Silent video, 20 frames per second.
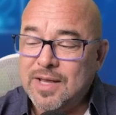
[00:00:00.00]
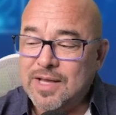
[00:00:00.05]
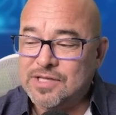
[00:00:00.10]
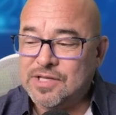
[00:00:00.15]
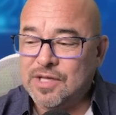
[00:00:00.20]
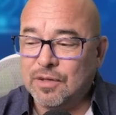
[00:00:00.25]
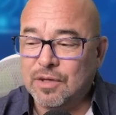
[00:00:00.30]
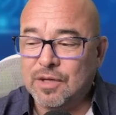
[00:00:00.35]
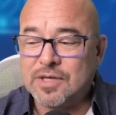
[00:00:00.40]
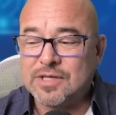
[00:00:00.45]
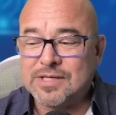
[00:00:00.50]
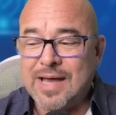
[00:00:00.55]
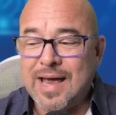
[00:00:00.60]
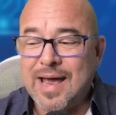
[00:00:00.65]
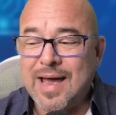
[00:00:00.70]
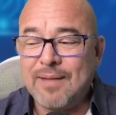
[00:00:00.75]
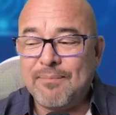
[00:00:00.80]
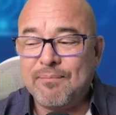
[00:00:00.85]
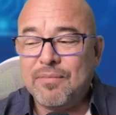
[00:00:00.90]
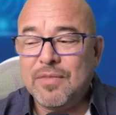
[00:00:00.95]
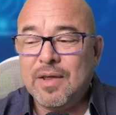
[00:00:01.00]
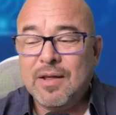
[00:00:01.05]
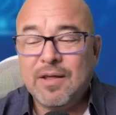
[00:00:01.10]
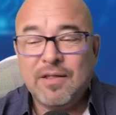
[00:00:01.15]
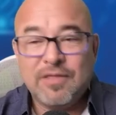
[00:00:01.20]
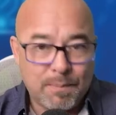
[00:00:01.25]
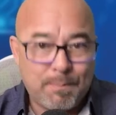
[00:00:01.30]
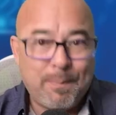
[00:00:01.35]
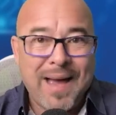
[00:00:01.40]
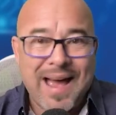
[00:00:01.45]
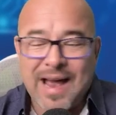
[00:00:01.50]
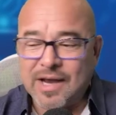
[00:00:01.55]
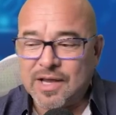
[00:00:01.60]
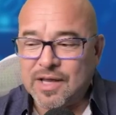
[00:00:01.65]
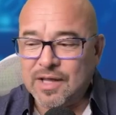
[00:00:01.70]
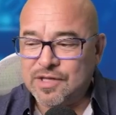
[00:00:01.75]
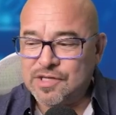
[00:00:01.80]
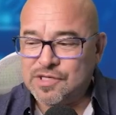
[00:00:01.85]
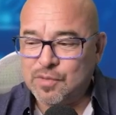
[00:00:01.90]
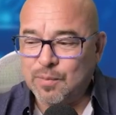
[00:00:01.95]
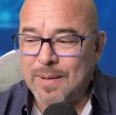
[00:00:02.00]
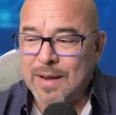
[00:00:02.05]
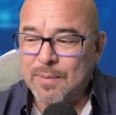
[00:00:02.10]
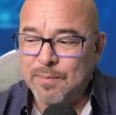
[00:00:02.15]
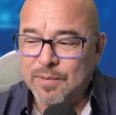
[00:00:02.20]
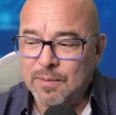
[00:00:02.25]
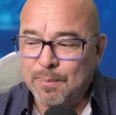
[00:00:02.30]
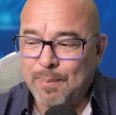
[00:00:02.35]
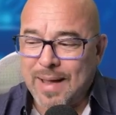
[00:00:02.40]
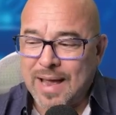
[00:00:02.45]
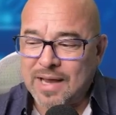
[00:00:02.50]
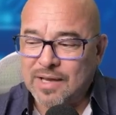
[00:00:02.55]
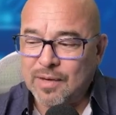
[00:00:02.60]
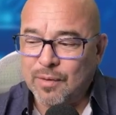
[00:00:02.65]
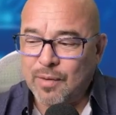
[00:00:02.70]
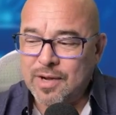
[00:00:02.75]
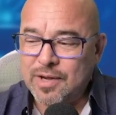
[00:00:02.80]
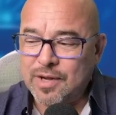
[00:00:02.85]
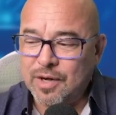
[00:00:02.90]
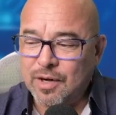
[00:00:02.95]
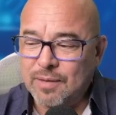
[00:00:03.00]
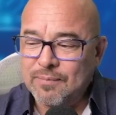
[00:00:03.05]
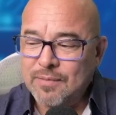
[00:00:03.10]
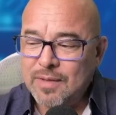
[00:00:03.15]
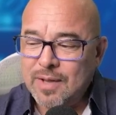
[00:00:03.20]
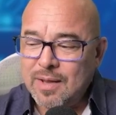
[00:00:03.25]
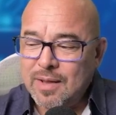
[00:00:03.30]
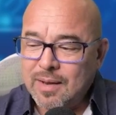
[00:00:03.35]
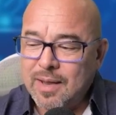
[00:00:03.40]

is it looks at the packet. This might be the packet right here.